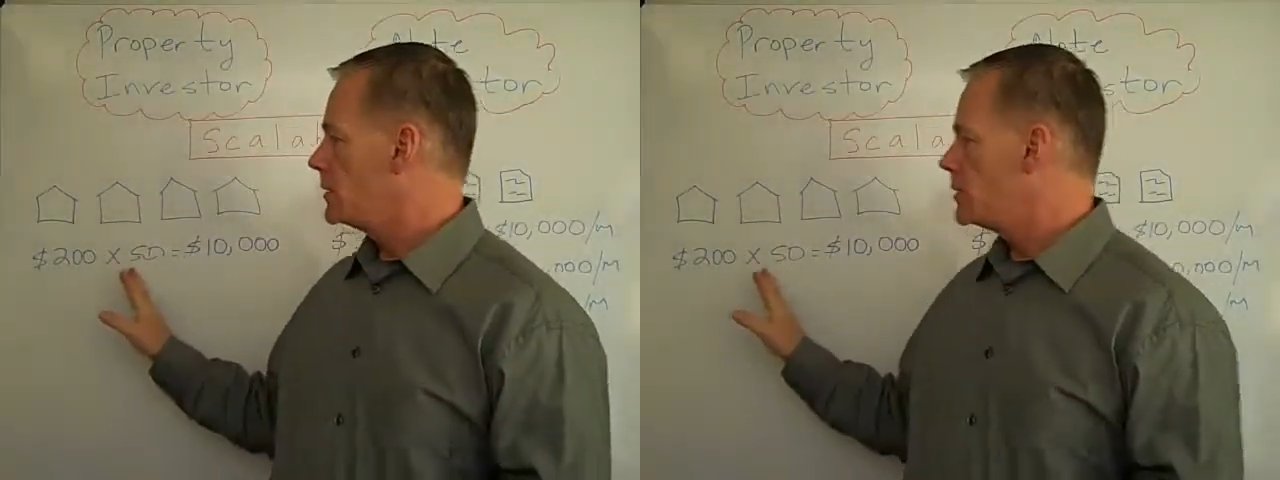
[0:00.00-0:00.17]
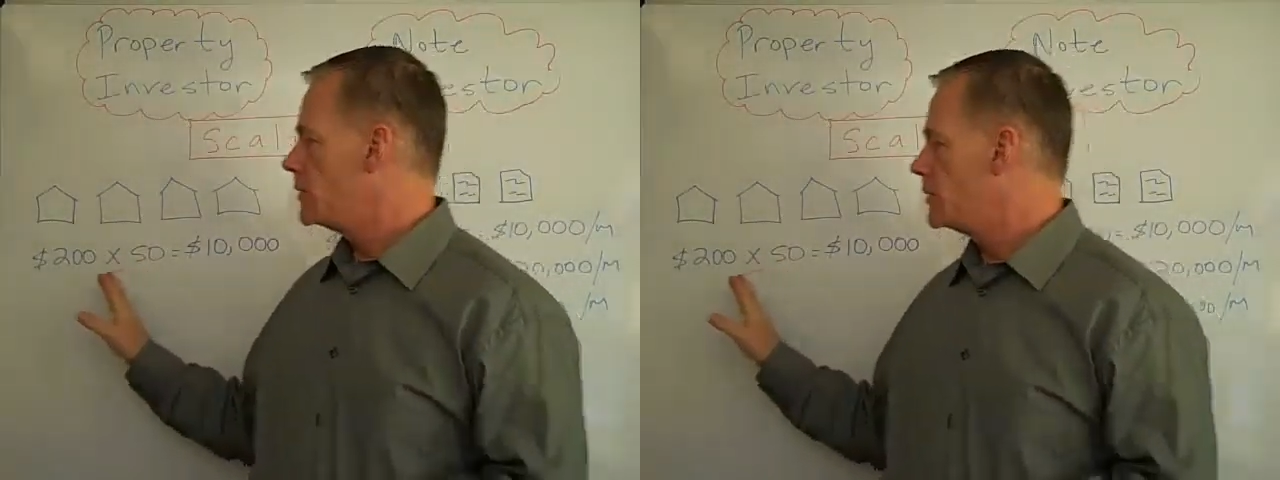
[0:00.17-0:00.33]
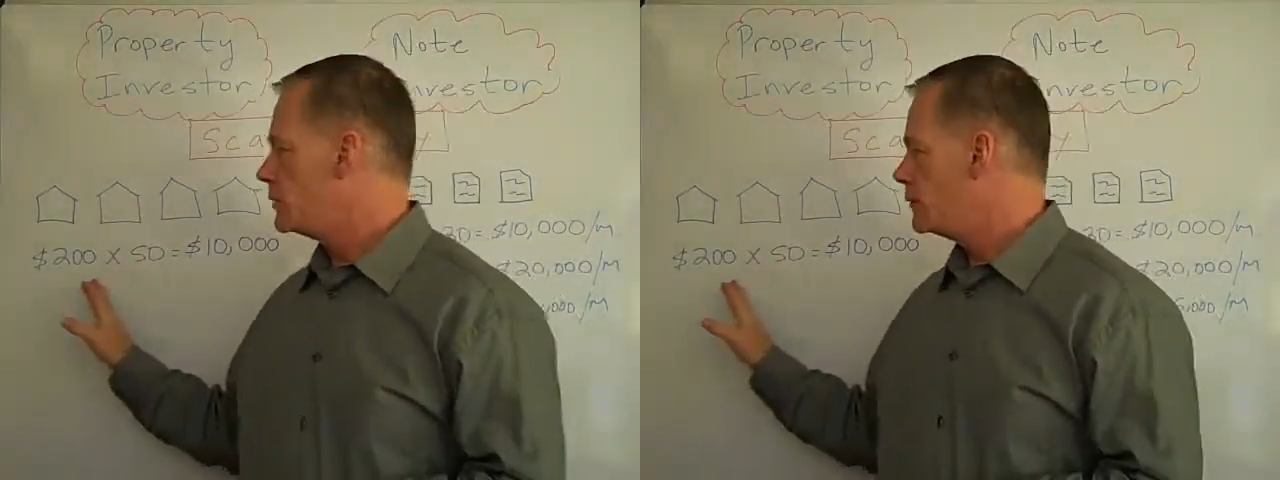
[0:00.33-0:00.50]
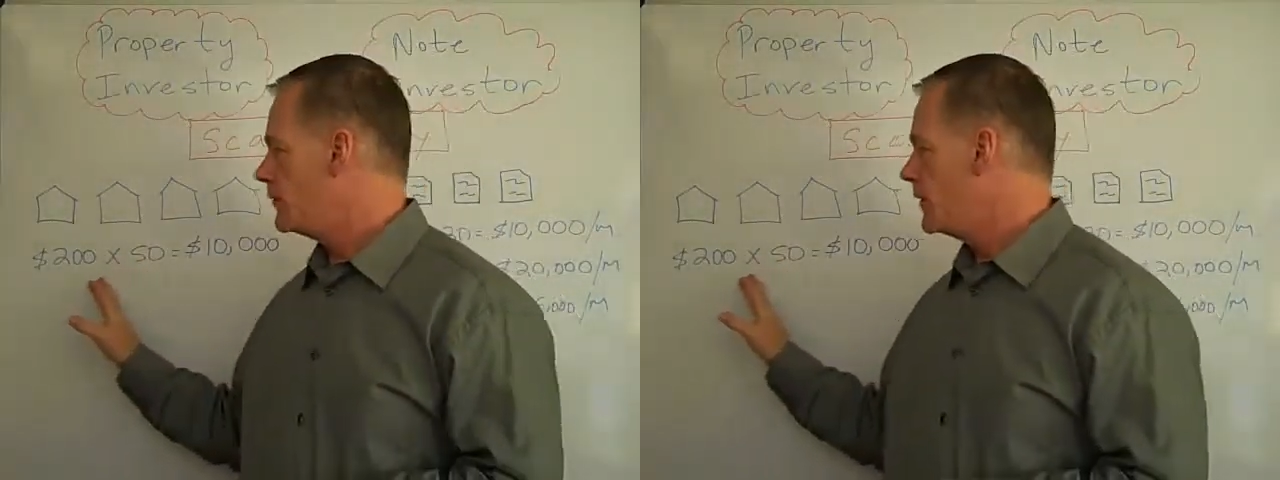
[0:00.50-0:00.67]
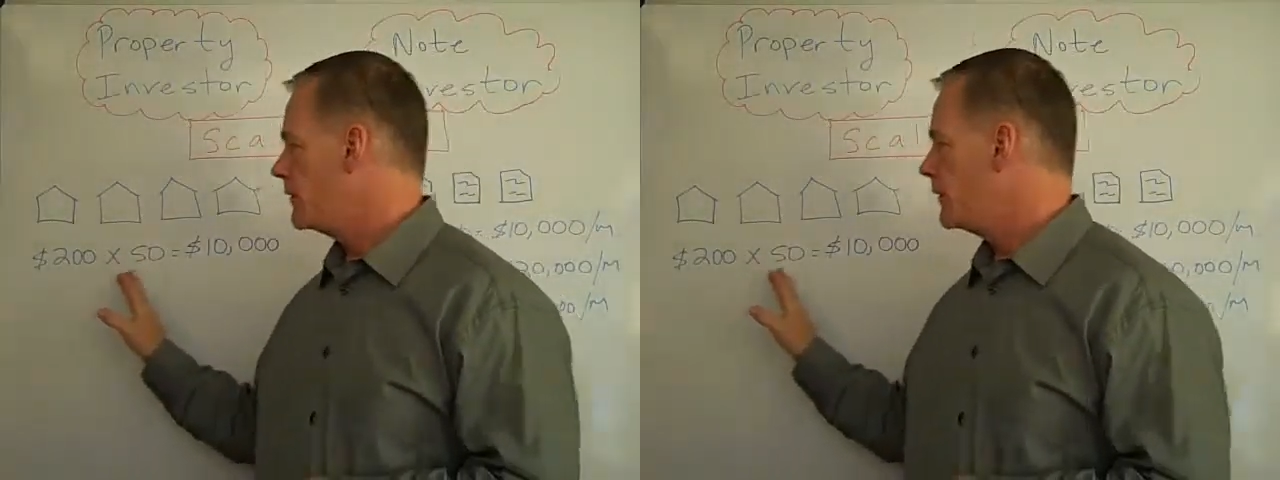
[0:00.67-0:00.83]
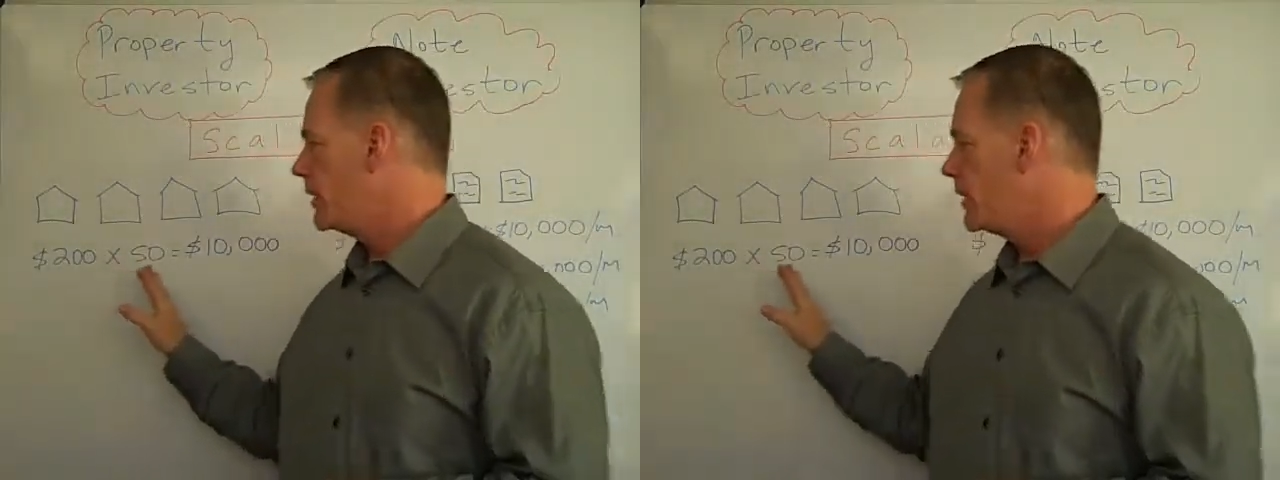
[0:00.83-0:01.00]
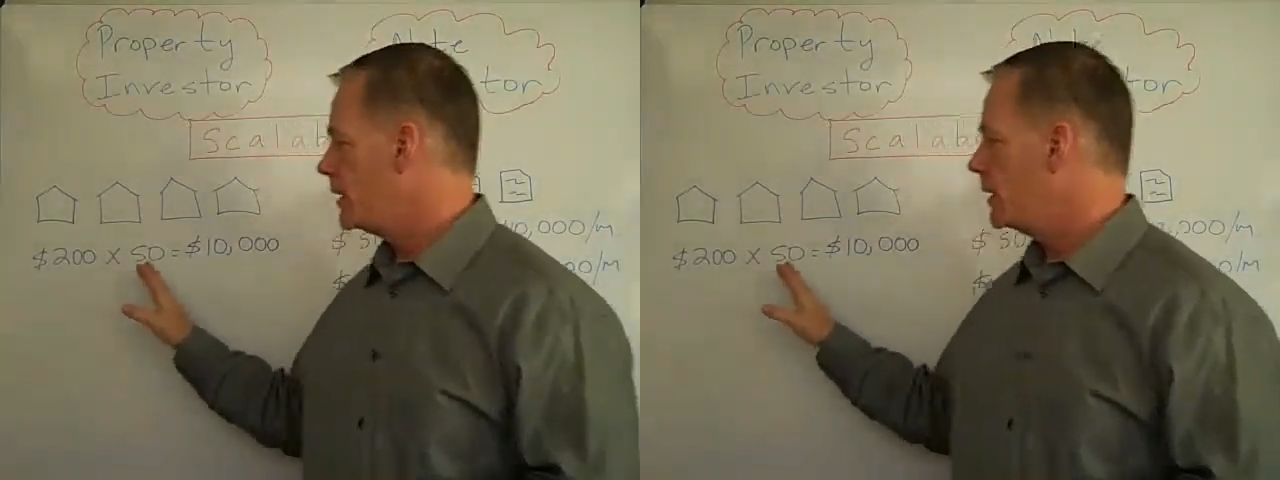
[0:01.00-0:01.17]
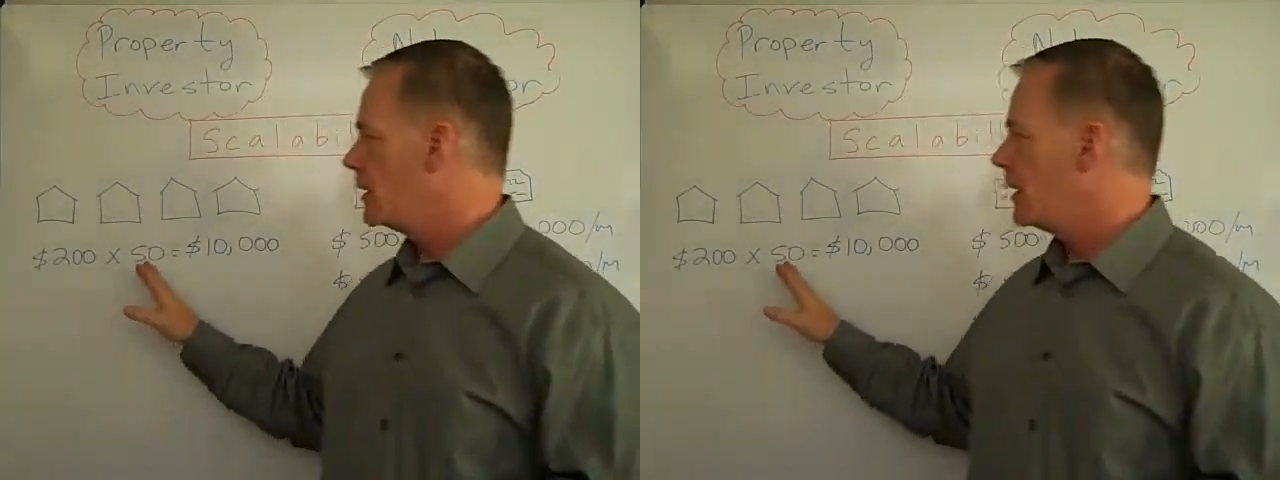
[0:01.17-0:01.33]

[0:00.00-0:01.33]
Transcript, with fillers: to 50